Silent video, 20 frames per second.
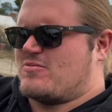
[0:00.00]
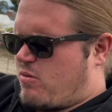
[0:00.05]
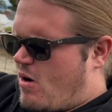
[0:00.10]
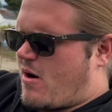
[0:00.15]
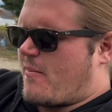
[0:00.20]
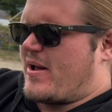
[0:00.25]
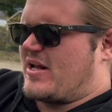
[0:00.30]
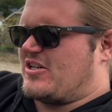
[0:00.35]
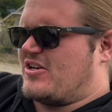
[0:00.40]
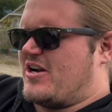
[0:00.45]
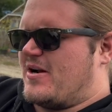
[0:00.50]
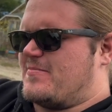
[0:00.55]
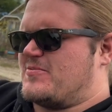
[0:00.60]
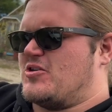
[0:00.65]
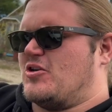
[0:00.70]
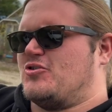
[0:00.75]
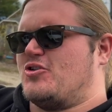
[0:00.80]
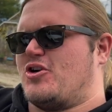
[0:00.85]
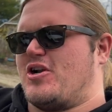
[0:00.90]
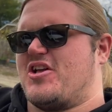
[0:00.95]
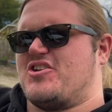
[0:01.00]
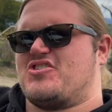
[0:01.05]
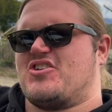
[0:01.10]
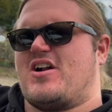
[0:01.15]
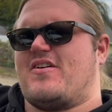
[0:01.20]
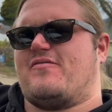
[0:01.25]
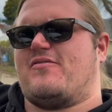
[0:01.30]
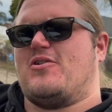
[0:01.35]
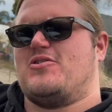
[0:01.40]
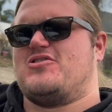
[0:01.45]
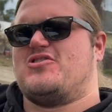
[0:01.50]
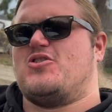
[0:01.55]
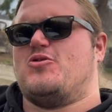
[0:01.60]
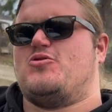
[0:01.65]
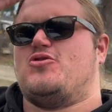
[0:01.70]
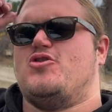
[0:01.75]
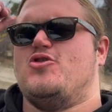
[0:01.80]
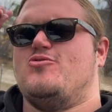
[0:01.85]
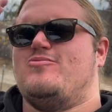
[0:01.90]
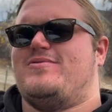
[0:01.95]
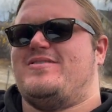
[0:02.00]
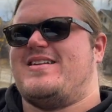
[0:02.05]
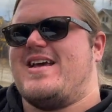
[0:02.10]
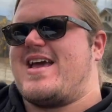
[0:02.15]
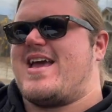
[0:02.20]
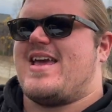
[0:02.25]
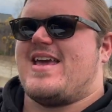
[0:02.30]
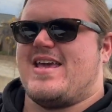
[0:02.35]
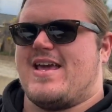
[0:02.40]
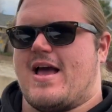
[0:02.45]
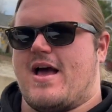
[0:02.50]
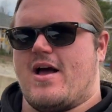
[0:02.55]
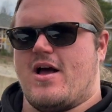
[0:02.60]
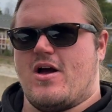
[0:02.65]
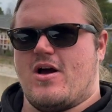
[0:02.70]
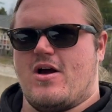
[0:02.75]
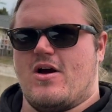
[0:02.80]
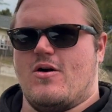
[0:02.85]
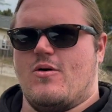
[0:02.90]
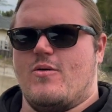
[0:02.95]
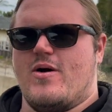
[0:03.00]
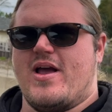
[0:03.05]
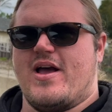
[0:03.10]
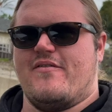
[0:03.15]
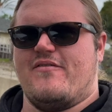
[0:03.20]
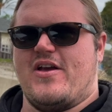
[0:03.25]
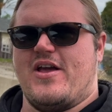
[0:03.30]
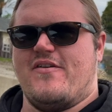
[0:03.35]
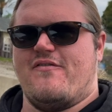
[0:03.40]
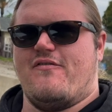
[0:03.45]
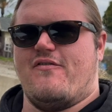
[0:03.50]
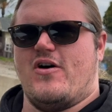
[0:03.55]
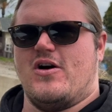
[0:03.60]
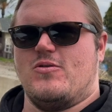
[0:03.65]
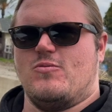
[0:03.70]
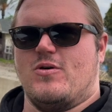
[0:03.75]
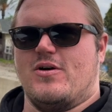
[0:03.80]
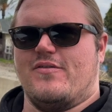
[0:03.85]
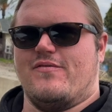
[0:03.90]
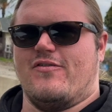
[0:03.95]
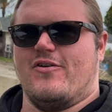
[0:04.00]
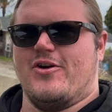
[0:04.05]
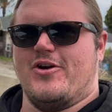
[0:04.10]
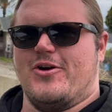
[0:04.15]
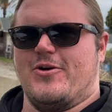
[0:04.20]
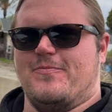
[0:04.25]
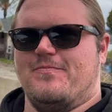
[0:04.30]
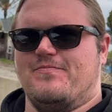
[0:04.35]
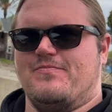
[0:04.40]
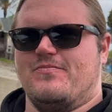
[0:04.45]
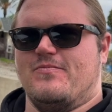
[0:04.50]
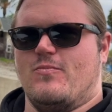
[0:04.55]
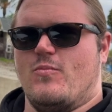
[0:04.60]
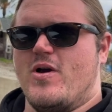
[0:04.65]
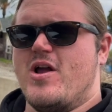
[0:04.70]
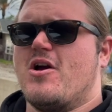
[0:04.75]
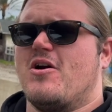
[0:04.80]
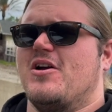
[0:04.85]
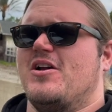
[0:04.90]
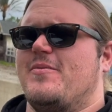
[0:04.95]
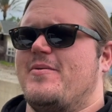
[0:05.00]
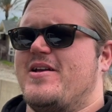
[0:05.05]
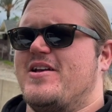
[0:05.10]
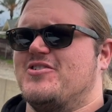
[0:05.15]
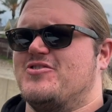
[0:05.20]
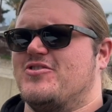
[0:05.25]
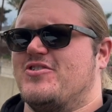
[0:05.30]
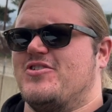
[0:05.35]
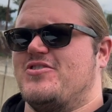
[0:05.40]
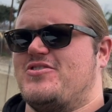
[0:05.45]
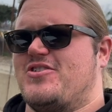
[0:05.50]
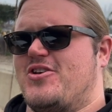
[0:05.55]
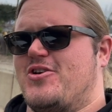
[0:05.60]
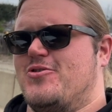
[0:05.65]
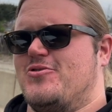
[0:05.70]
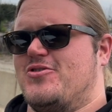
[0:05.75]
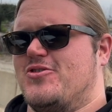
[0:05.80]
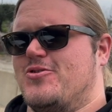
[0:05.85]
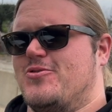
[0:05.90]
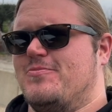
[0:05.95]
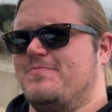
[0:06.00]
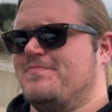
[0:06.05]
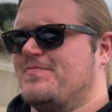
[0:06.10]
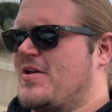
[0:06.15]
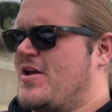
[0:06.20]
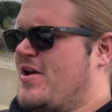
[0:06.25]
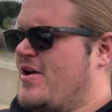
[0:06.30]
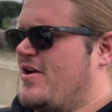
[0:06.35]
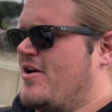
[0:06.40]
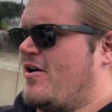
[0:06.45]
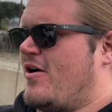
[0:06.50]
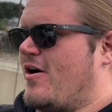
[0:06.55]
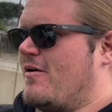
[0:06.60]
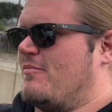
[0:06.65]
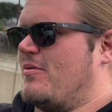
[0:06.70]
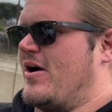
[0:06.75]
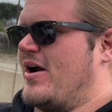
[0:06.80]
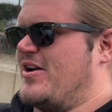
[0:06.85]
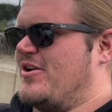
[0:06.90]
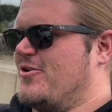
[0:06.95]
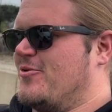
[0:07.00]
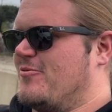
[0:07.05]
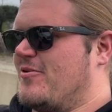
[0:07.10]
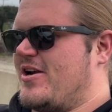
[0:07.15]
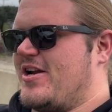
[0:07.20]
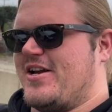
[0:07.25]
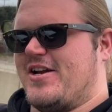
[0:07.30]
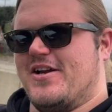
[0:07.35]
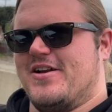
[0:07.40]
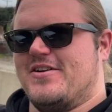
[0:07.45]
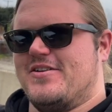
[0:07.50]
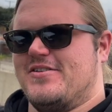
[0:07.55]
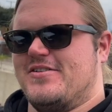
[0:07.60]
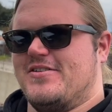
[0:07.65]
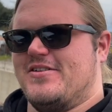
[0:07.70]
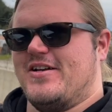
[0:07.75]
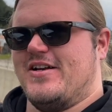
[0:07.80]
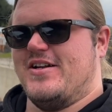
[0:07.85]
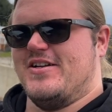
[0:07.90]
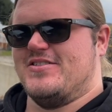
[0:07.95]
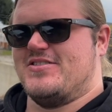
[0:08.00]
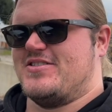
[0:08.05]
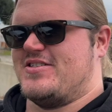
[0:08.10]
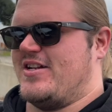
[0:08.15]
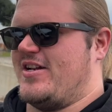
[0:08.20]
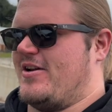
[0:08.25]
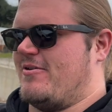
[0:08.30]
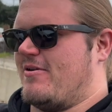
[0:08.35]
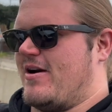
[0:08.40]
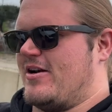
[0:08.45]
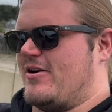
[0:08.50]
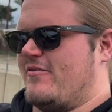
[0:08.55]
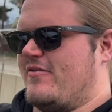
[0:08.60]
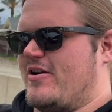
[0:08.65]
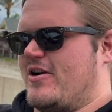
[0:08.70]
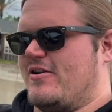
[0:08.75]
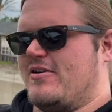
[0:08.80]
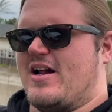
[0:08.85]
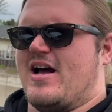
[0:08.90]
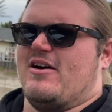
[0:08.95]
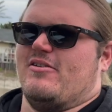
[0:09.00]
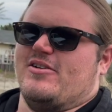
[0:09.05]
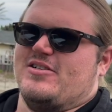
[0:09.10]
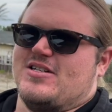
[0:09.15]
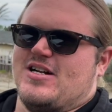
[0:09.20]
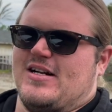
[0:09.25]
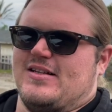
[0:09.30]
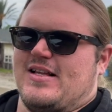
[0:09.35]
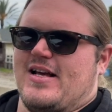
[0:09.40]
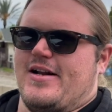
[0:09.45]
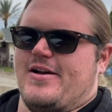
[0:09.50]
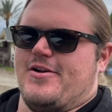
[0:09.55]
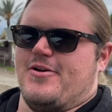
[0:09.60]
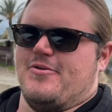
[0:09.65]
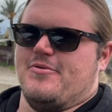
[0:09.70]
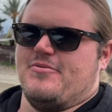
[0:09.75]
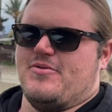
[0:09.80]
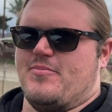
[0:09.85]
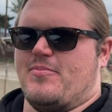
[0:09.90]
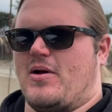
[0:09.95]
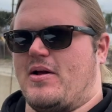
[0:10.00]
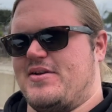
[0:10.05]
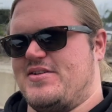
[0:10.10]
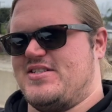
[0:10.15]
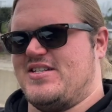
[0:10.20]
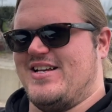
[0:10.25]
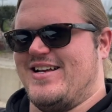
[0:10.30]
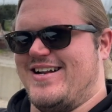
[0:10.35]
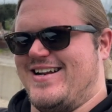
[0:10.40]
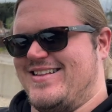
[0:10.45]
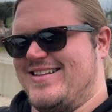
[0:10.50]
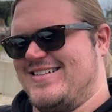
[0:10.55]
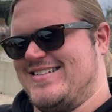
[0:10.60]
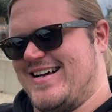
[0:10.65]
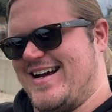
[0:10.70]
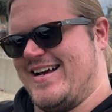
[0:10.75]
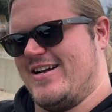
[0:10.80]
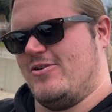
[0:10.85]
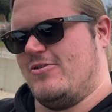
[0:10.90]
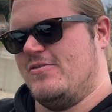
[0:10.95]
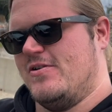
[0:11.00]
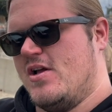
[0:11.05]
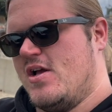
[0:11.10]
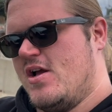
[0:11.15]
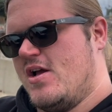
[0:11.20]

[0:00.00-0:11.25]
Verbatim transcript: Welcome back to an episode of Dirt Nation Off-Road. So today, we have a fun one for you. We are going to be introducing you to our brand new rig. It is sitting right over here. Now, it's not that new. You probably see it in the title.